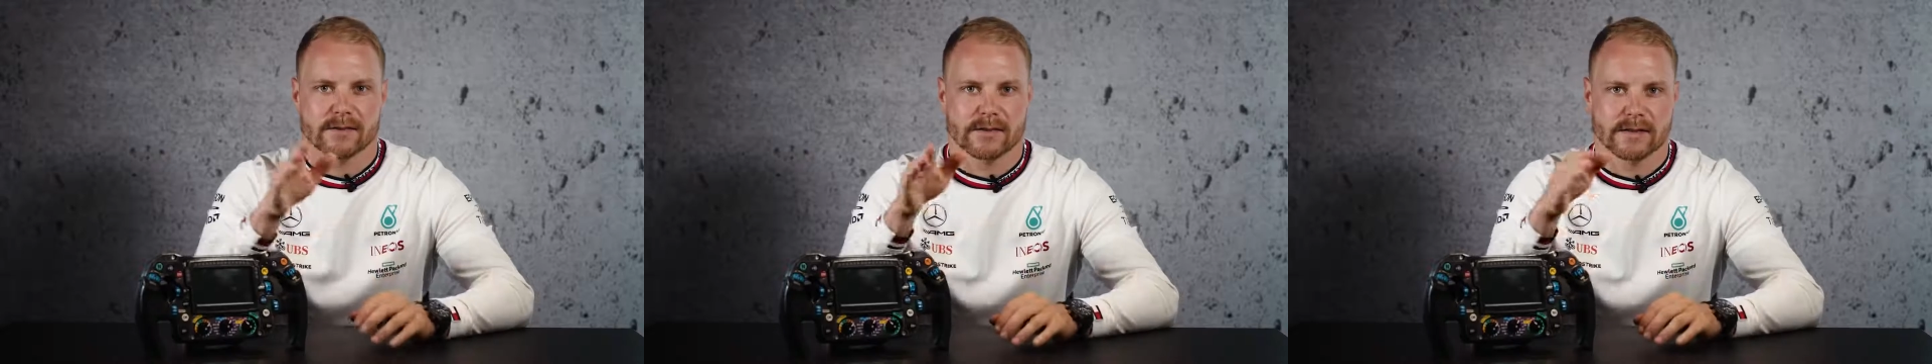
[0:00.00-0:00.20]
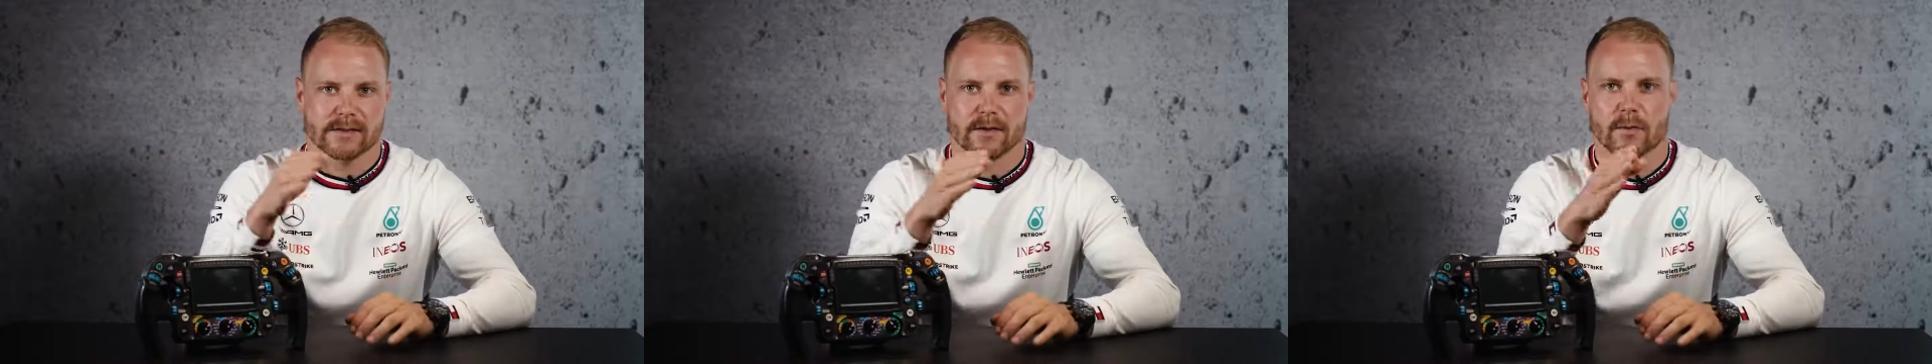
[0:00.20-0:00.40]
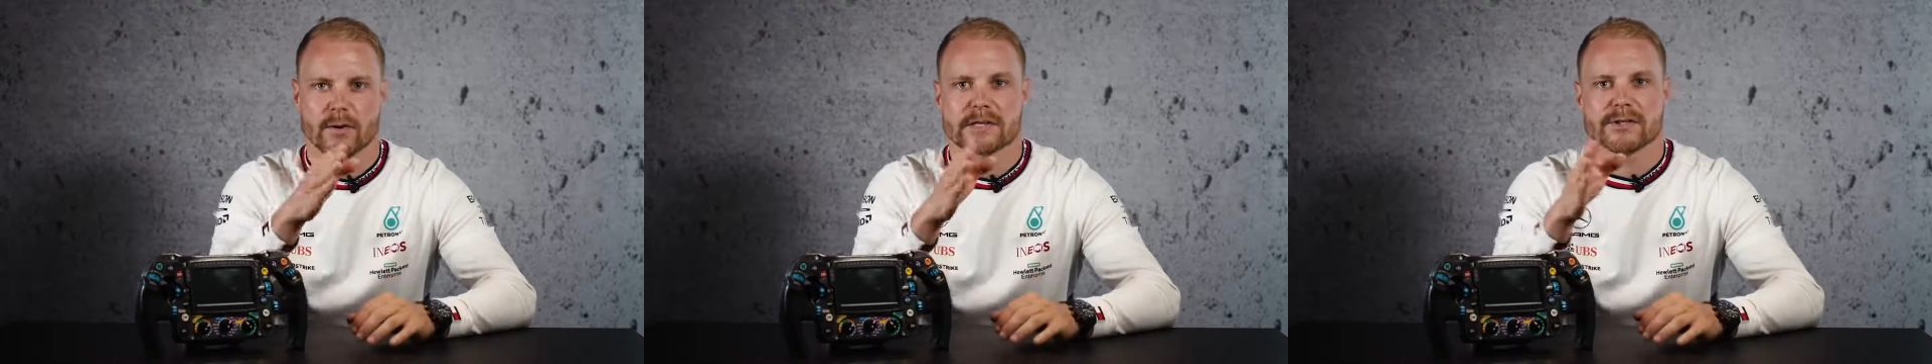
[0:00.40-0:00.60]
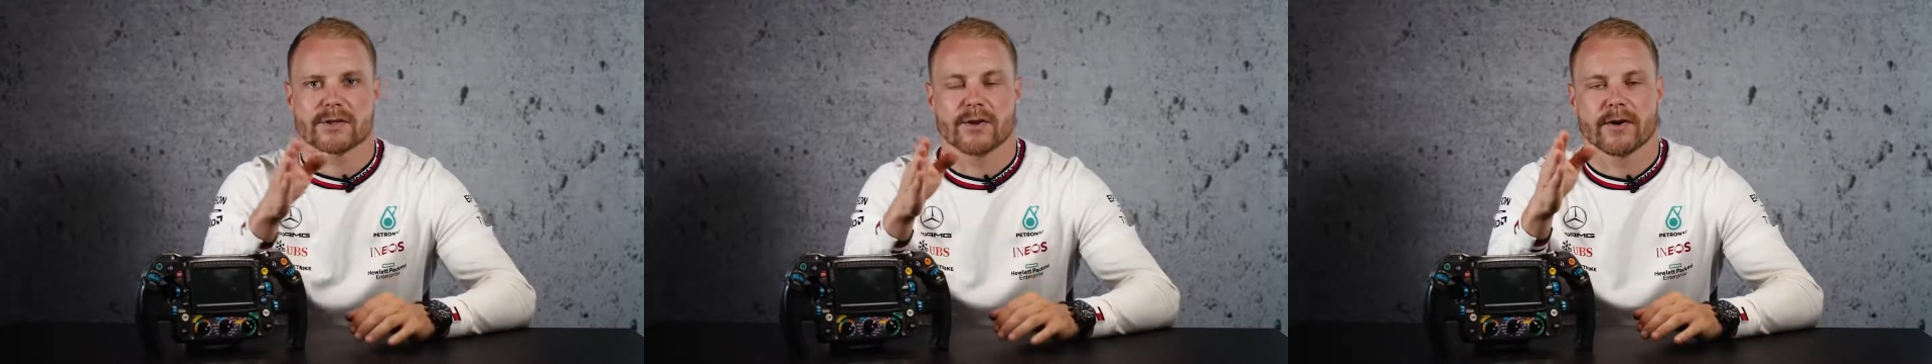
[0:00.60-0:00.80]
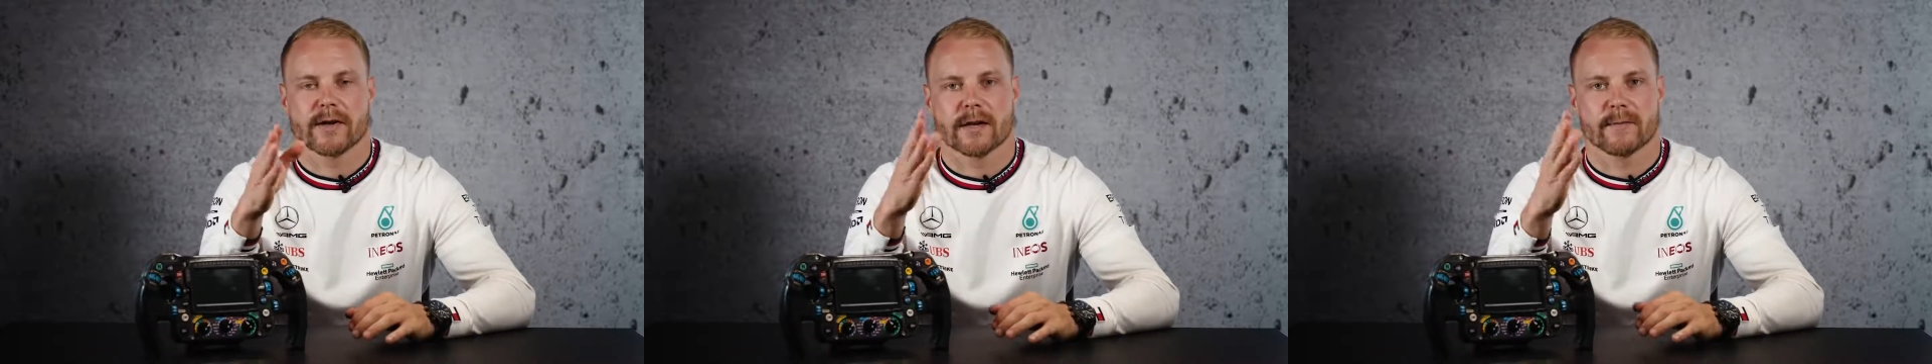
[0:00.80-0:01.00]
It's always
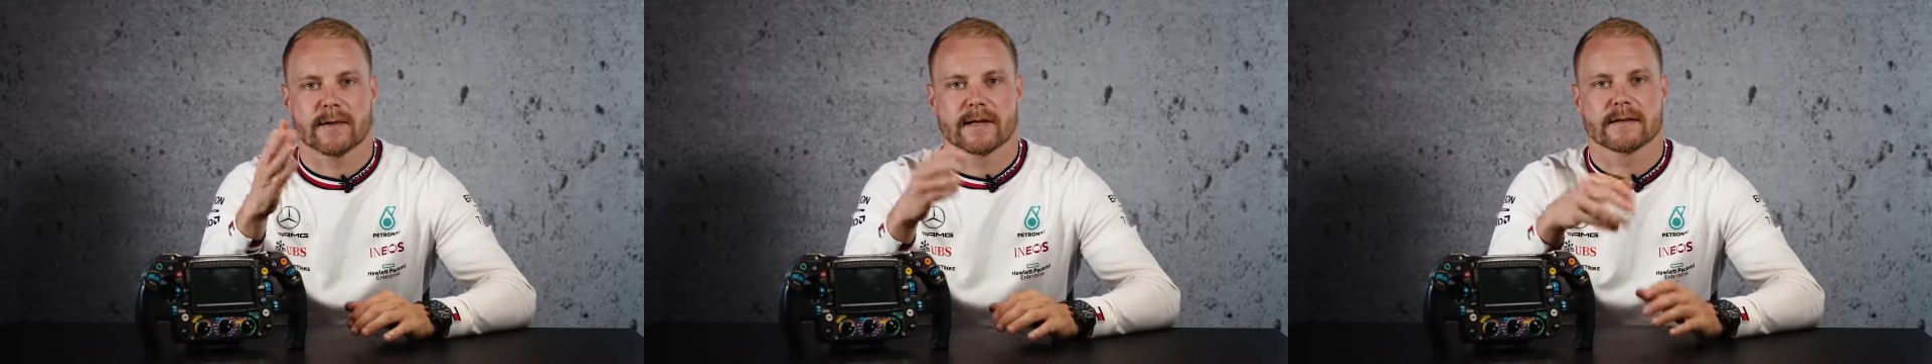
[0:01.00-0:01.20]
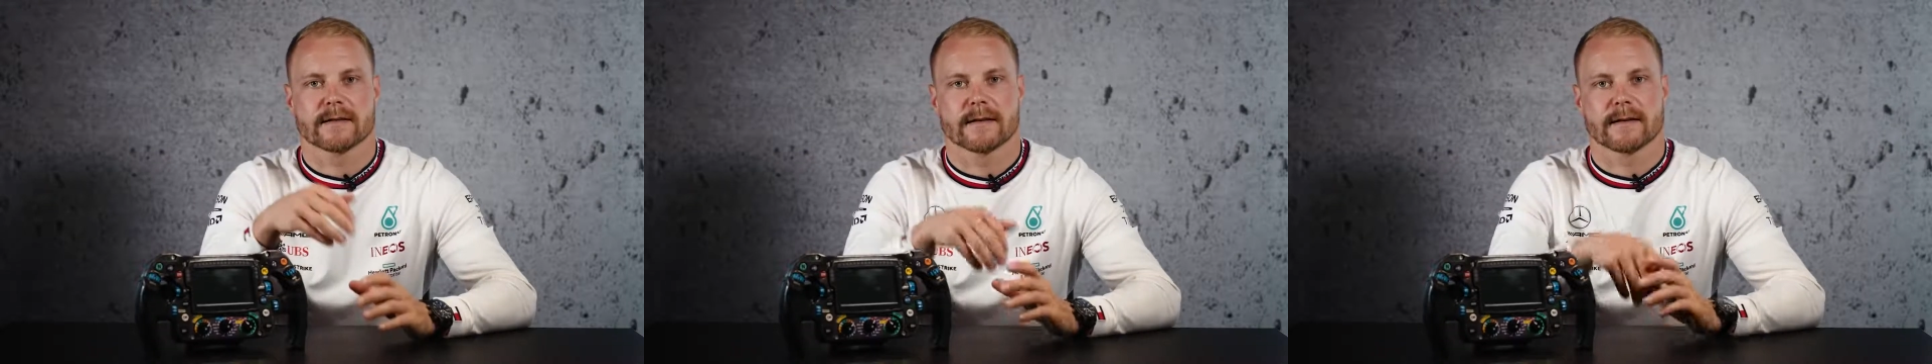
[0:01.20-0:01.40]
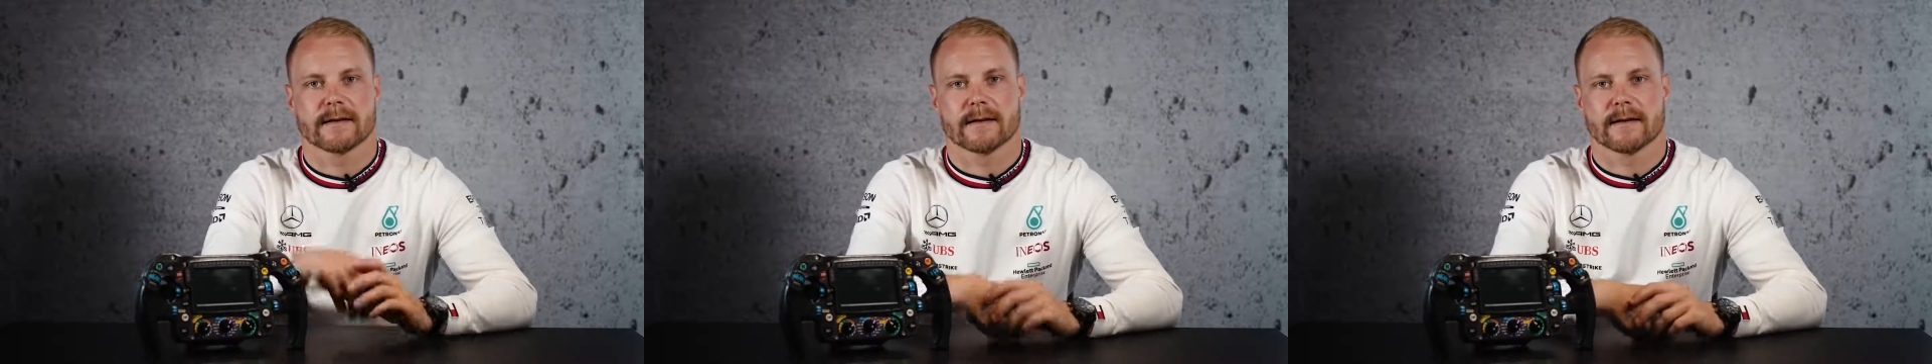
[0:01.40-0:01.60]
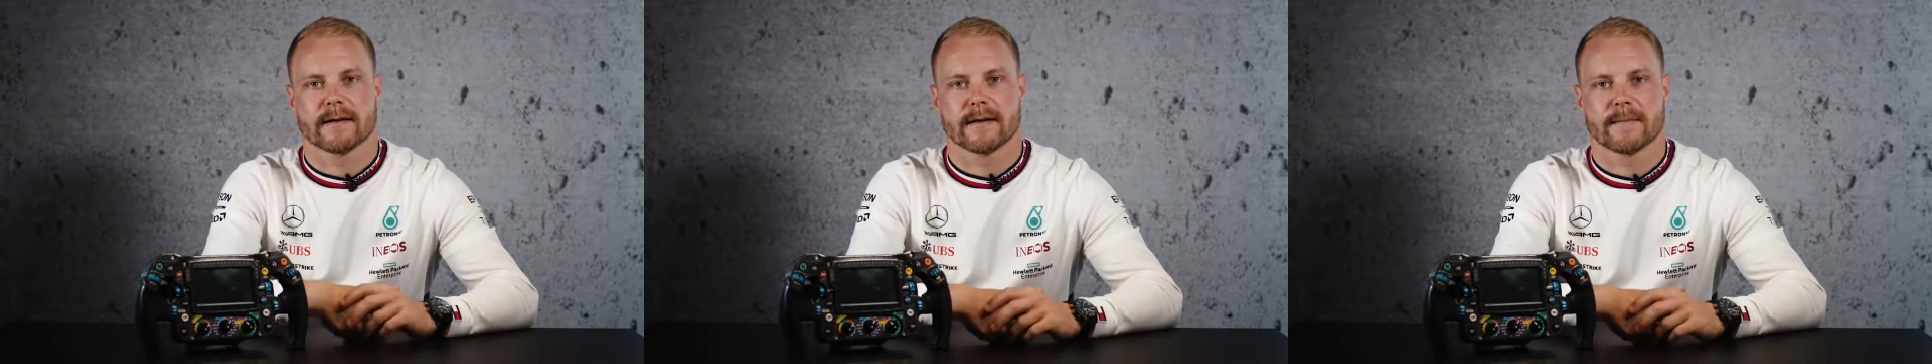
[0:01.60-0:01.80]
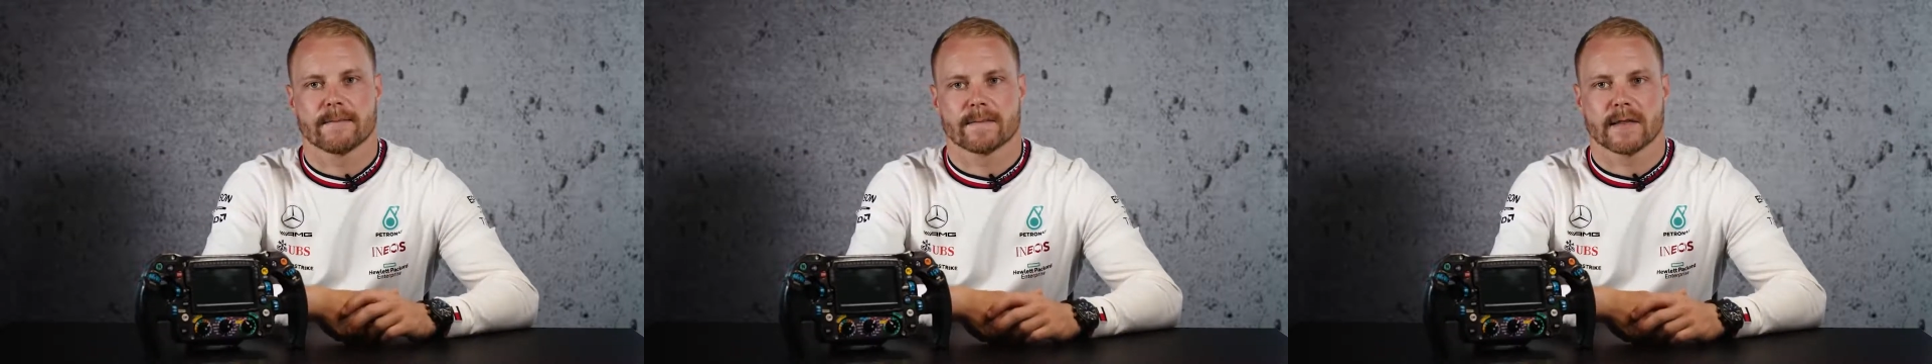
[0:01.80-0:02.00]
turning a bit, and
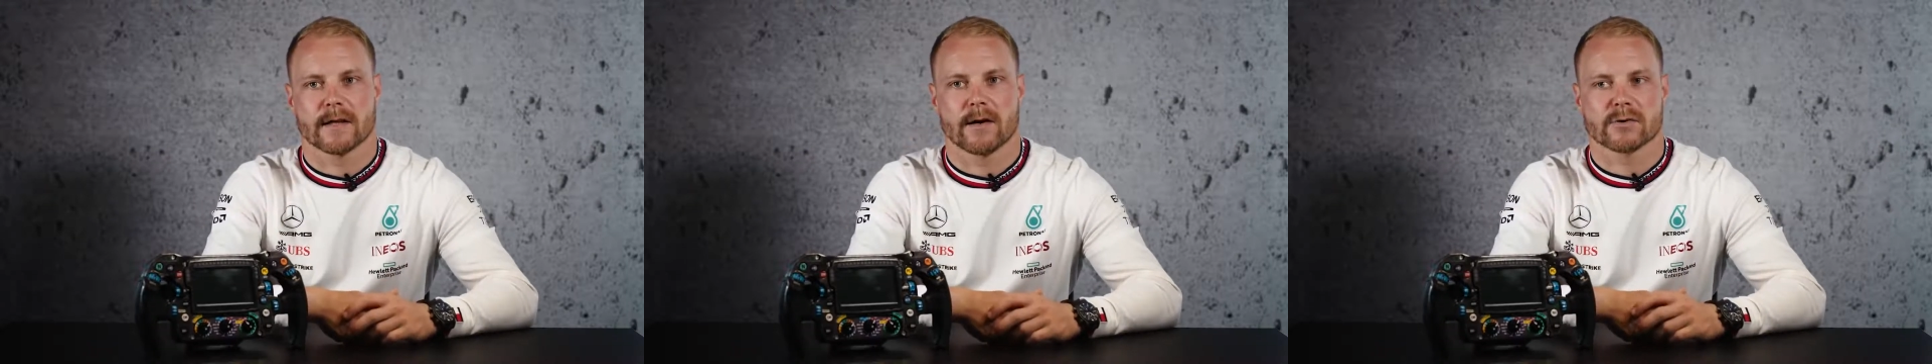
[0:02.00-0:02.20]
I